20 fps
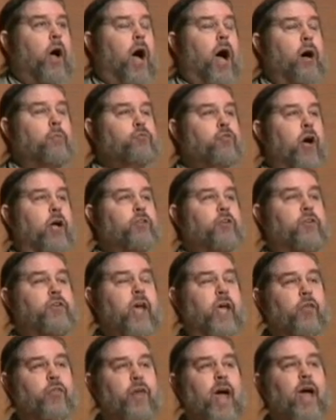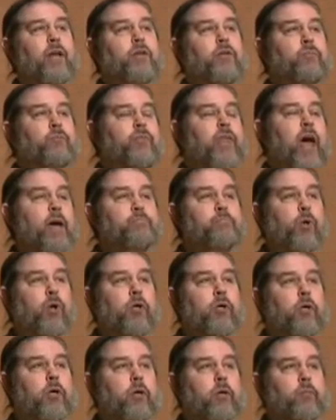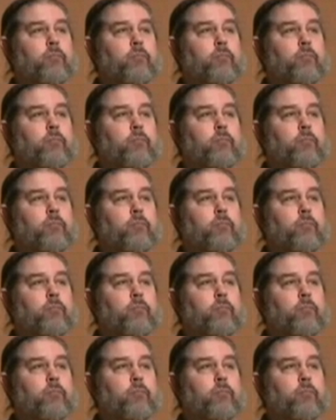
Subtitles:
I'm trying to take that book,